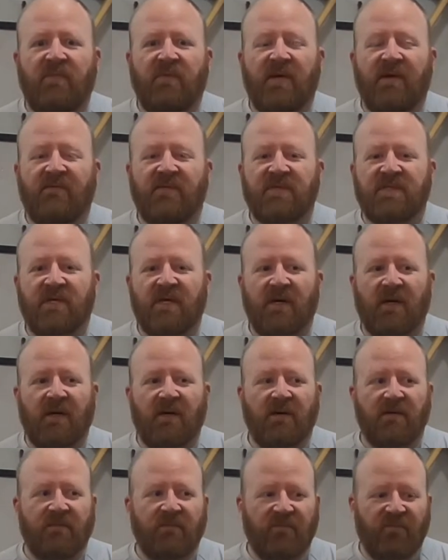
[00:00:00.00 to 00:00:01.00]
Give us
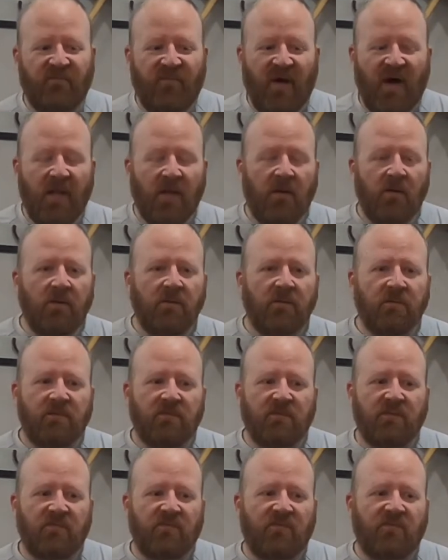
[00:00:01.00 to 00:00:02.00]
a follow,
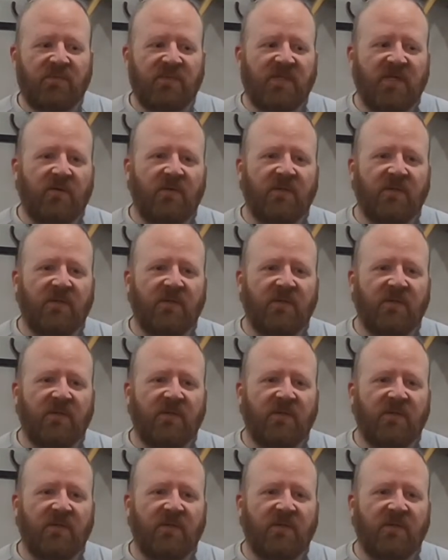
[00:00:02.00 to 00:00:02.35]
see